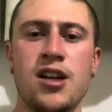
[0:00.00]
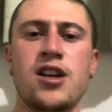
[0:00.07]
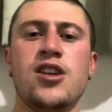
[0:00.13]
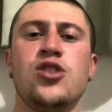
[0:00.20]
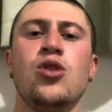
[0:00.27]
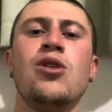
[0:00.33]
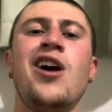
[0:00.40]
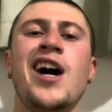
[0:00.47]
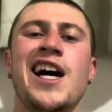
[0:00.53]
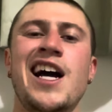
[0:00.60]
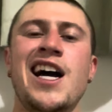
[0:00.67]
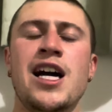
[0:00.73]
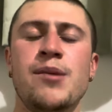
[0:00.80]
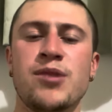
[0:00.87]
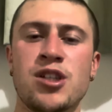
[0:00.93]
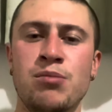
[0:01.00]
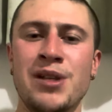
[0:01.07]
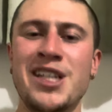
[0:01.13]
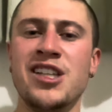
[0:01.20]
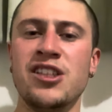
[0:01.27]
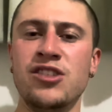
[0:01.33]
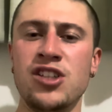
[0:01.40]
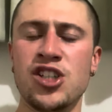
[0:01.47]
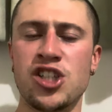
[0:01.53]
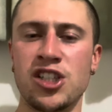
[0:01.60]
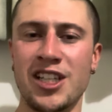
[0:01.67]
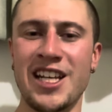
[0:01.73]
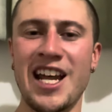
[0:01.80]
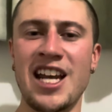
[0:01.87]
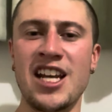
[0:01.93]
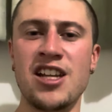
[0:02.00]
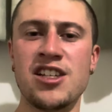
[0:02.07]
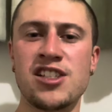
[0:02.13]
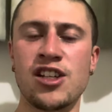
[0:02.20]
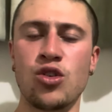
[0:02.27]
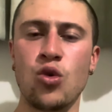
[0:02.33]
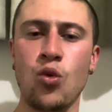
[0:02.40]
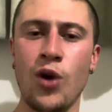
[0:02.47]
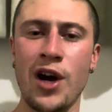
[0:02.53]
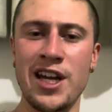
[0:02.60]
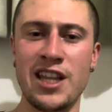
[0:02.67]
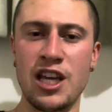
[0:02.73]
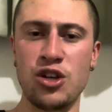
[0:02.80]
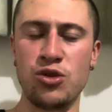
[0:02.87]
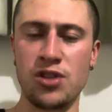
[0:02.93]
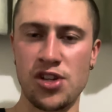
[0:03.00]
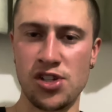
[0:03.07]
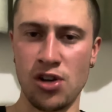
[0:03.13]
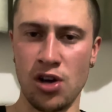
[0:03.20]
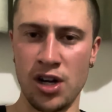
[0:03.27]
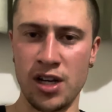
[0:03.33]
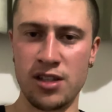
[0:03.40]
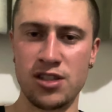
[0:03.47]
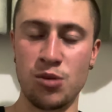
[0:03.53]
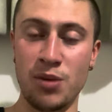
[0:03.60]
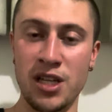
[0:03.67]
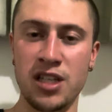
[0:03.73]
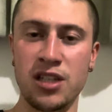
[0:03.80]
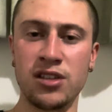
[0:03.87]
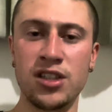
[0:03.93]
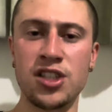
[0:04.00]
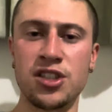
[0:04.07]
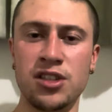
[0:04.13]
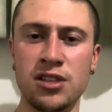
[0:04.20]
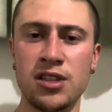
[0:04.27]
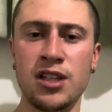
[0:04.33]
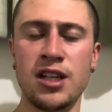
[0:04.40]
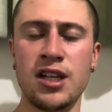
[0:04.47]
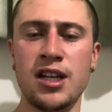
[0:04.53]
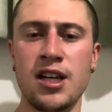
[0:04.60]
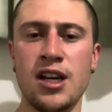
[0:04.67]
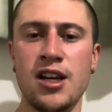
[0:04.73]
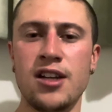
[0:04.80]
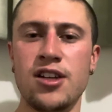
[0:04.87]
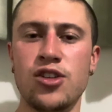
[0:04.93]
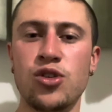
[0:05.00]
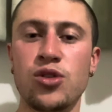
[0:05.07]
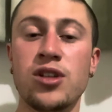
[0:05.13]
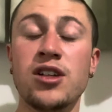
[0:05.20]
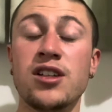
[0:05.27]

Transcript: Your I am can be conditioned in any single way that you decide it to be conditioned. You can